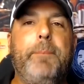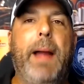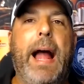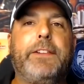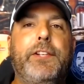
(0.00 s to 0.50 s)

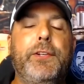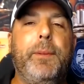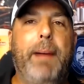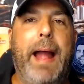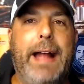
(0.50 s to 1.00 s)
back to the
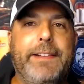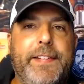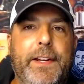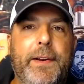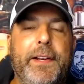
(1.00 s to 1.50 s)
bats
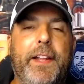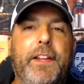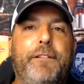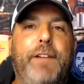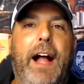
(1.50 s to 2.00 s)
here.
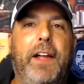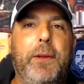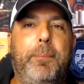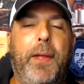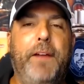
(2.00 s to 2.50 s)
Another
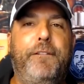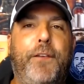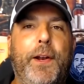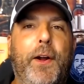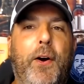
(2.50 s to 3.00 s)
value play
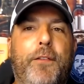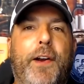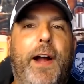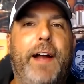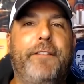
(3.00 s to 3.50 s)
for you over
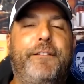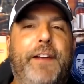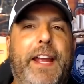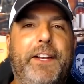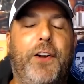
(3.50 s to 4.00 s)
on
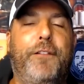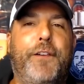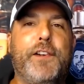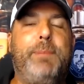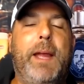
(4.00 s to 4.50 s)
FanDuel.
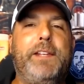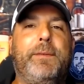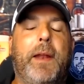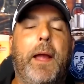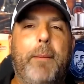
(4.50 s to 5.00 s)
First
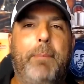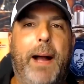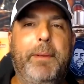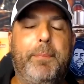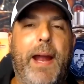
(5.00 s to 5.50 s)
baseman
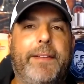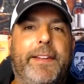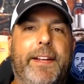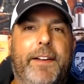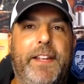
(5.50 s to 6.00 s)
Bobby
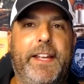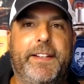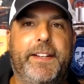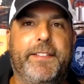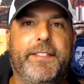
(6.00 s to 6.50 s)
Bradley of the Indians.